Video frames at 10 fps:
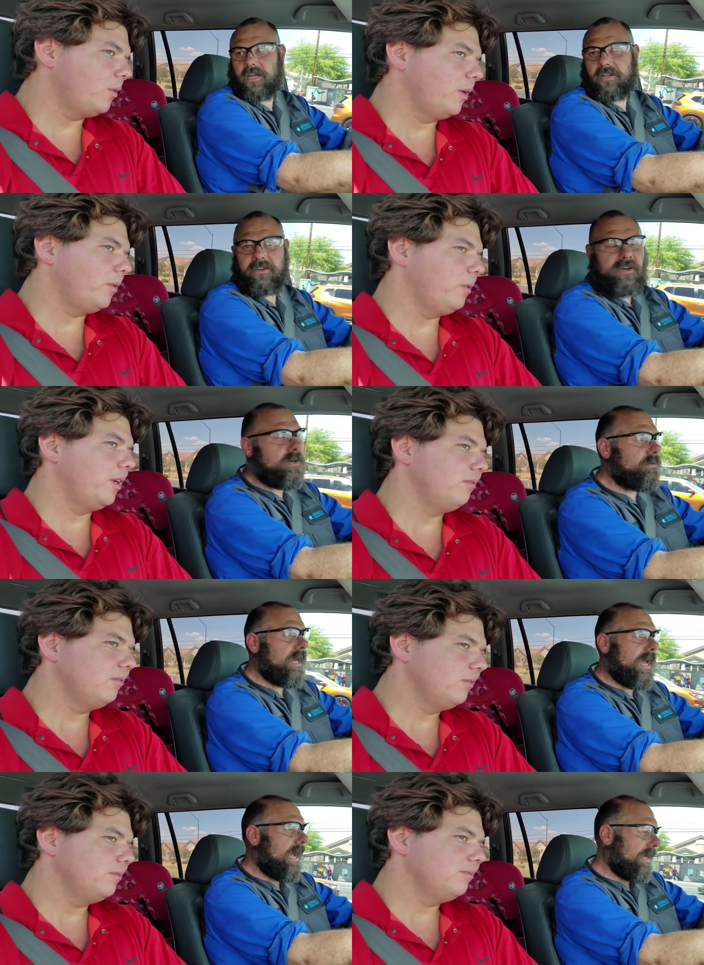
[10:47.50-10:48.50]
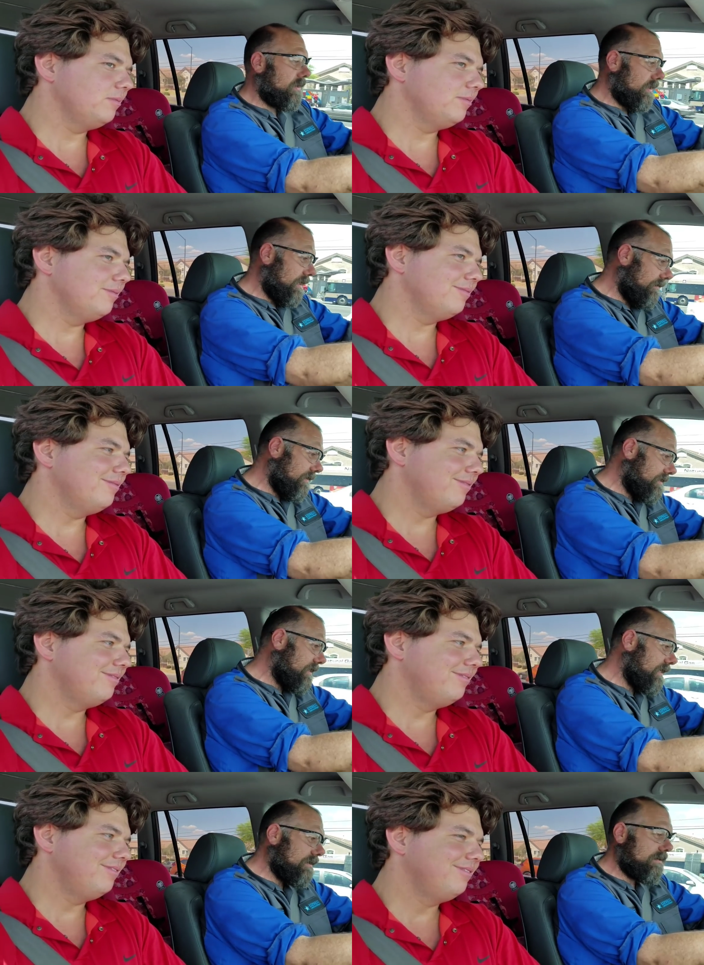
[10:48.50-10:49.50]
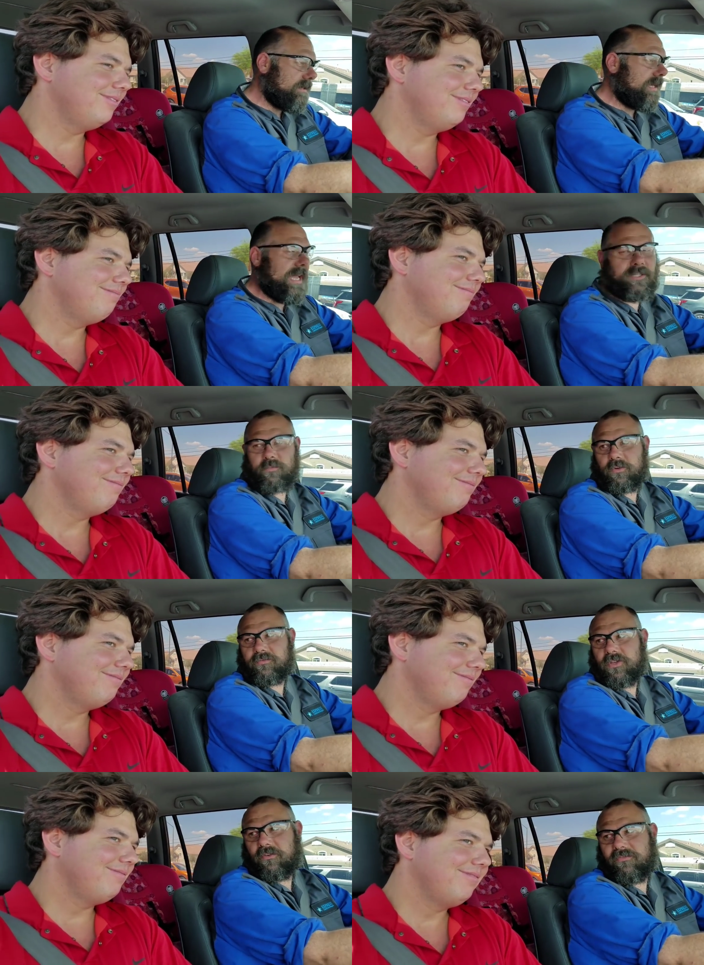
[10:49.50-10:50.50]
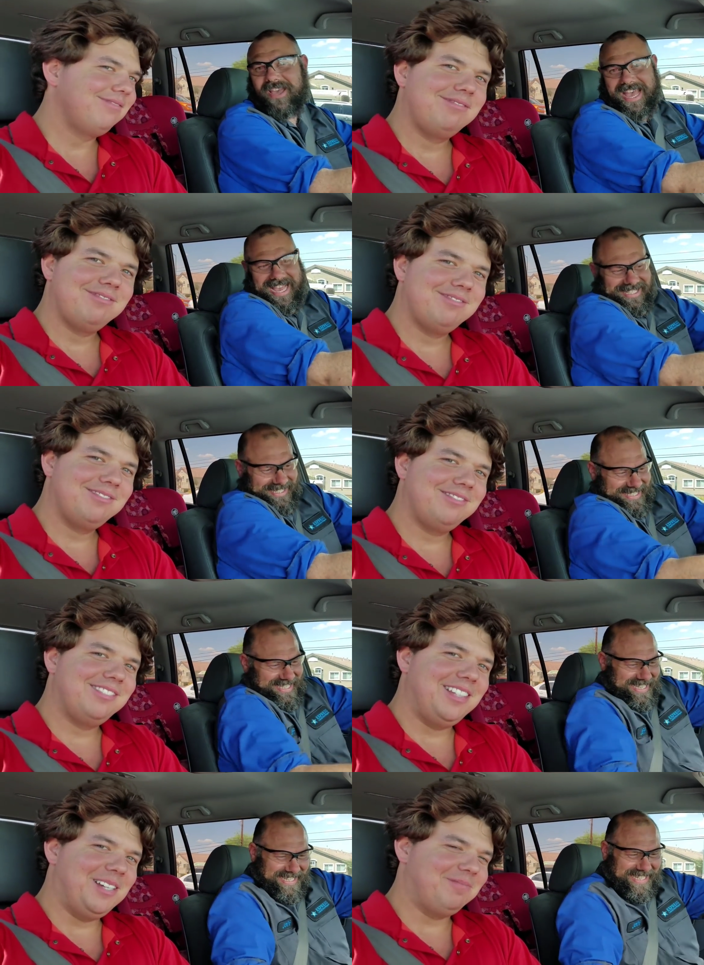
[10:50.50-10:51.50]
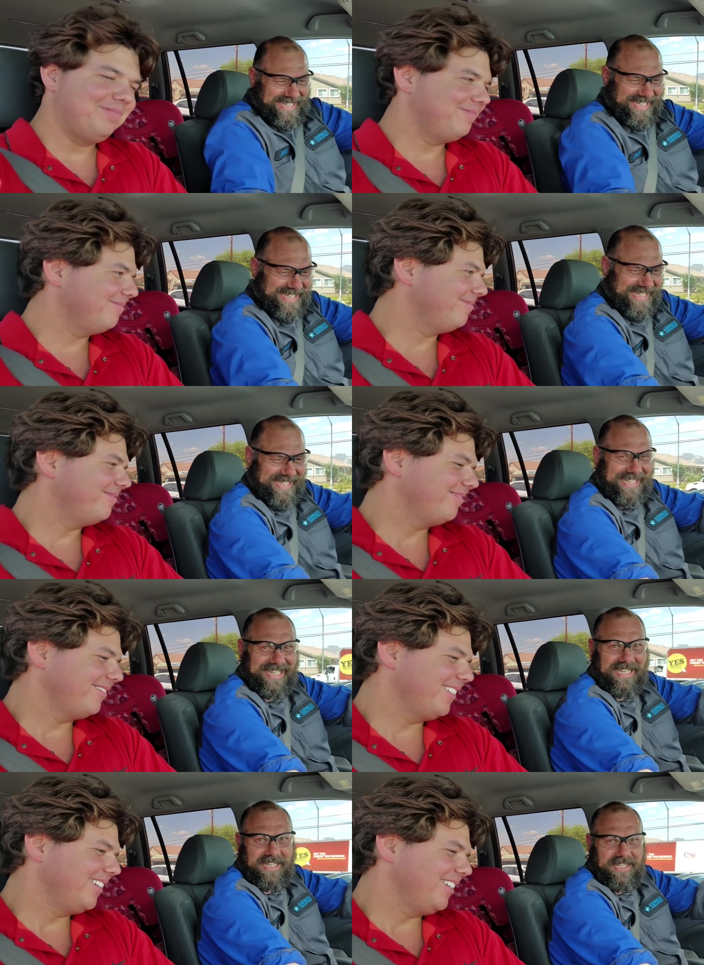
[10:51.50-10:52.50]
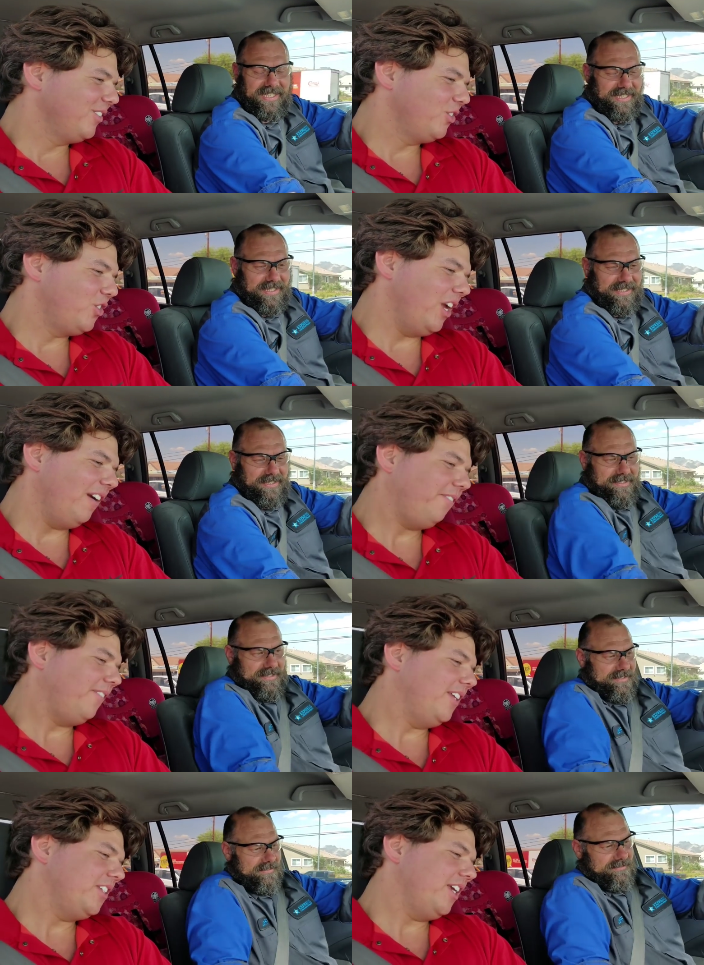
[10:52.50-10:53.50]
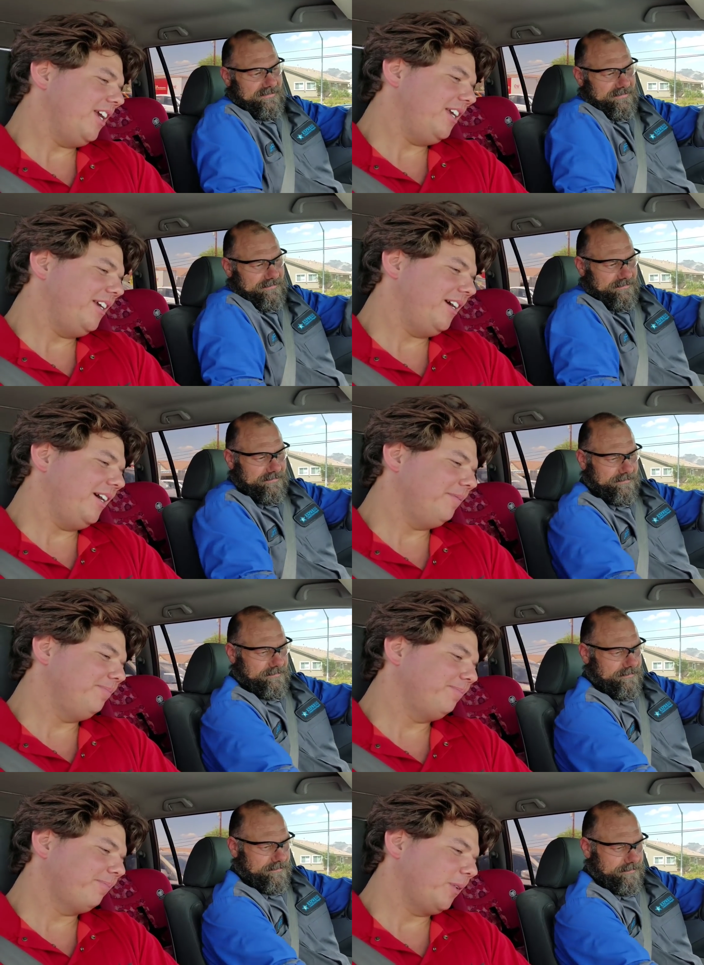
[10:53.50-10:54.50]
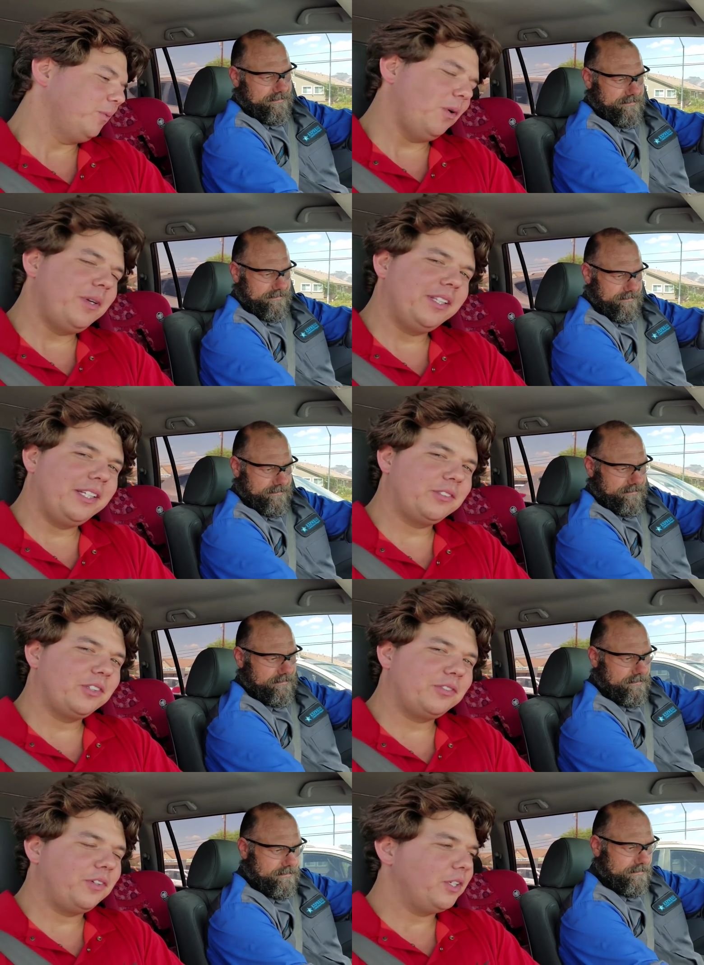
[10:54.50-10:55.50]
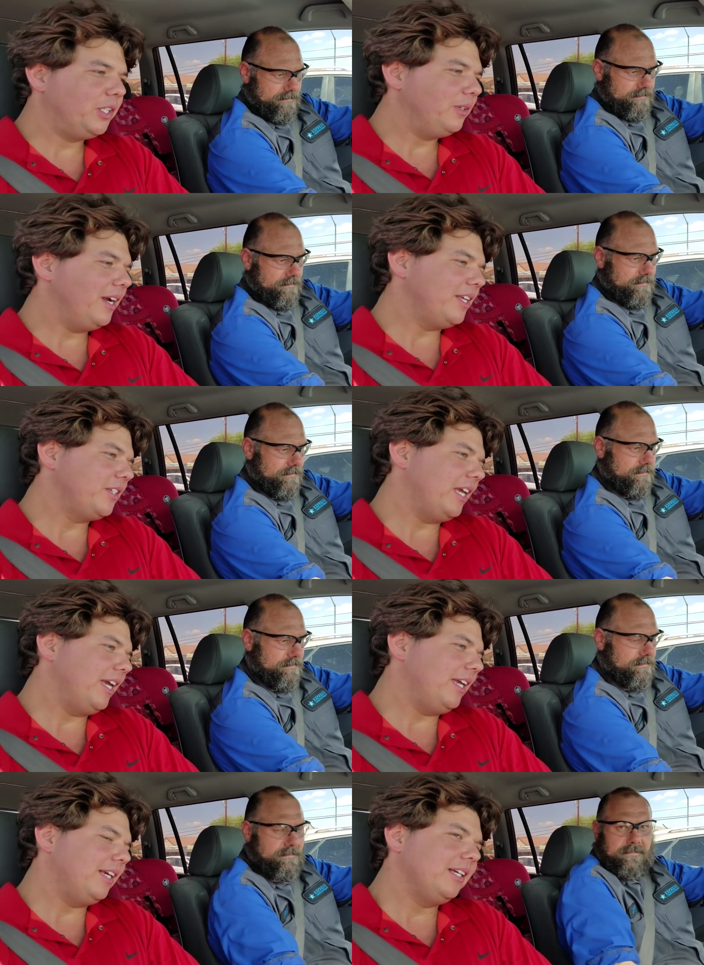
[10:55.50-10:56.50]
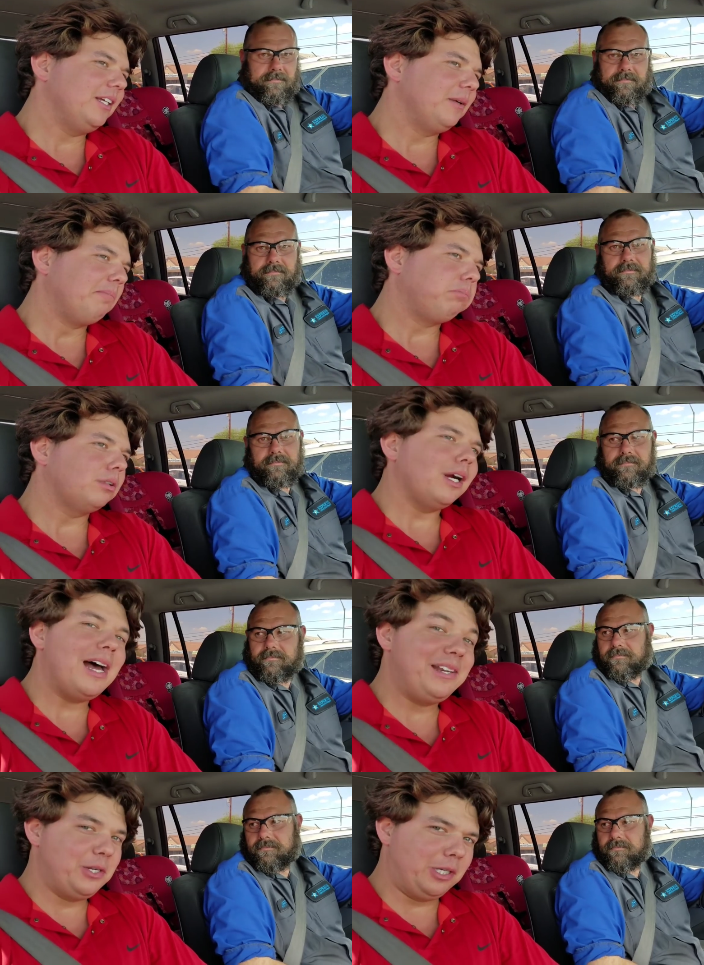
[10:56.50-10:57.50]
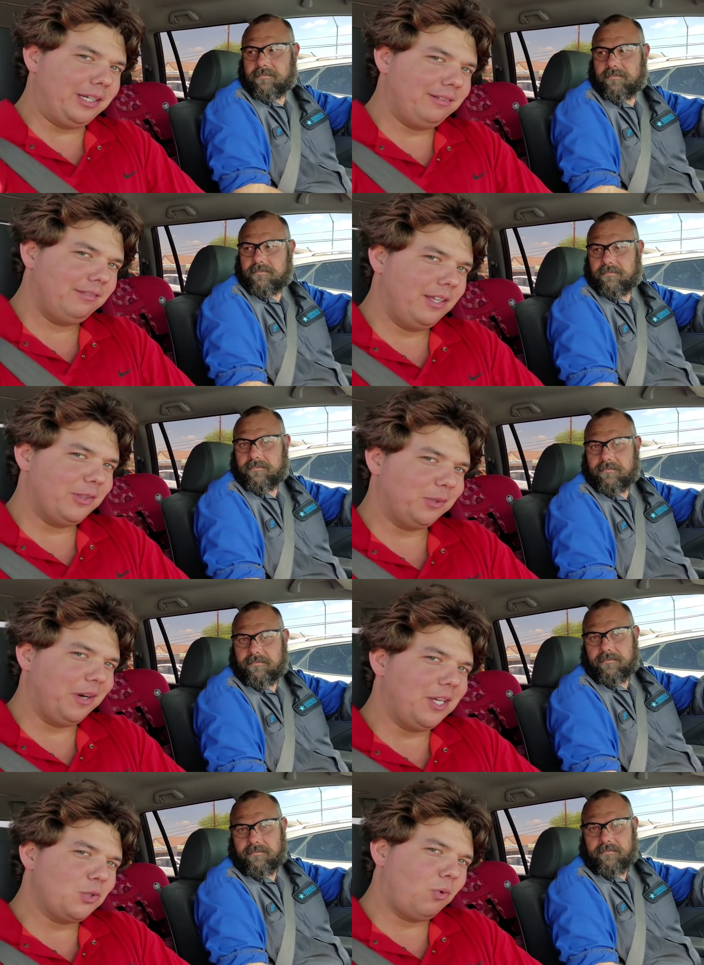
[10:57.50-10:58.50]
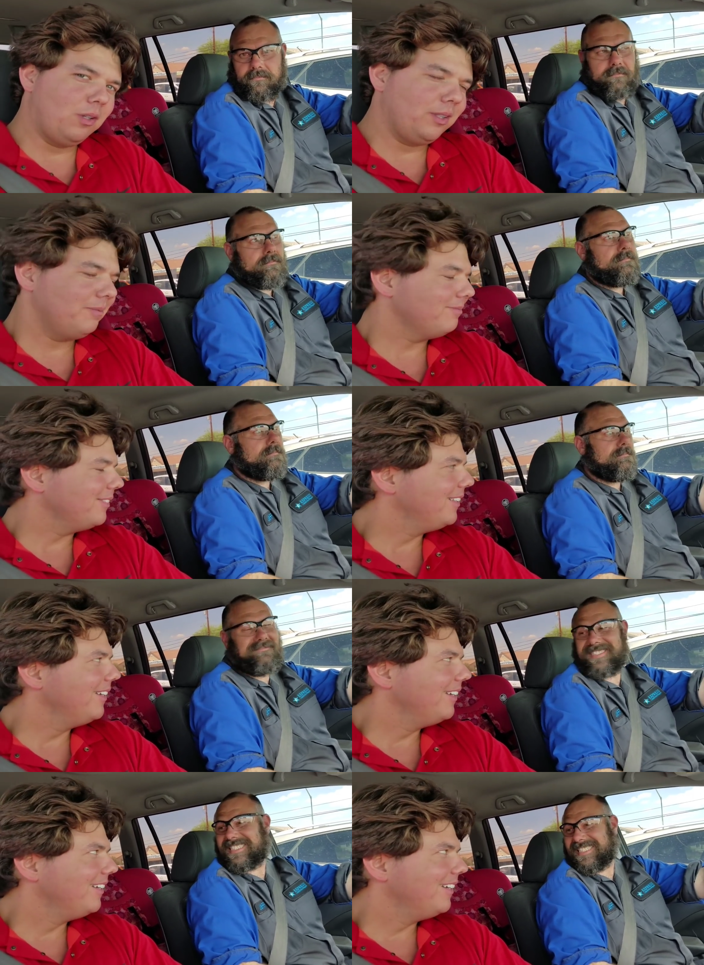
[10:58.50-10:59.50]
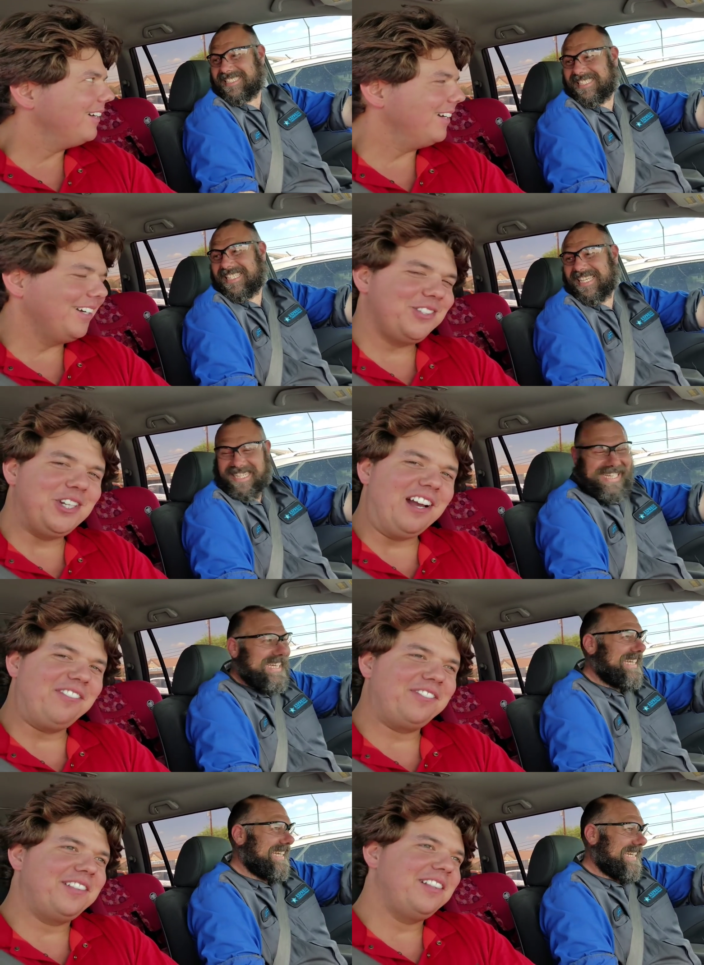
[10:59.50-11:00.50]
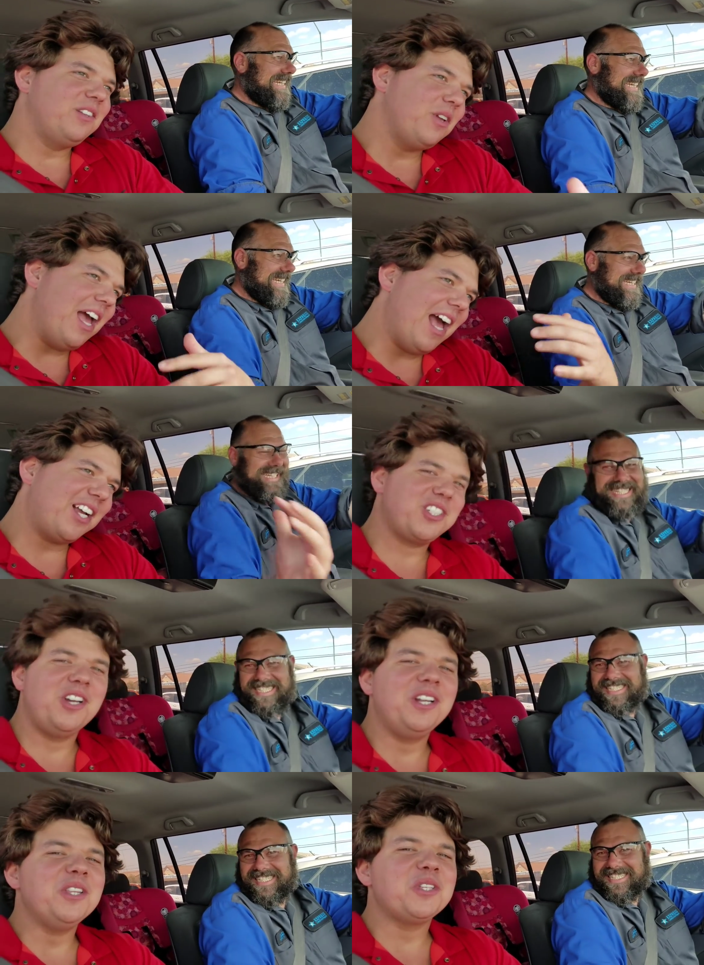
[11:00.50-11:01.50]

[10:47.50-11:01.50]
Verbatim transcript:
Speaker 1: how unknown. I, I couldn't even see the, the gauge move so fast. Yep. Jeff is a um, what we like to refer to as a prodigy in the race world. Uh, Jeff acts on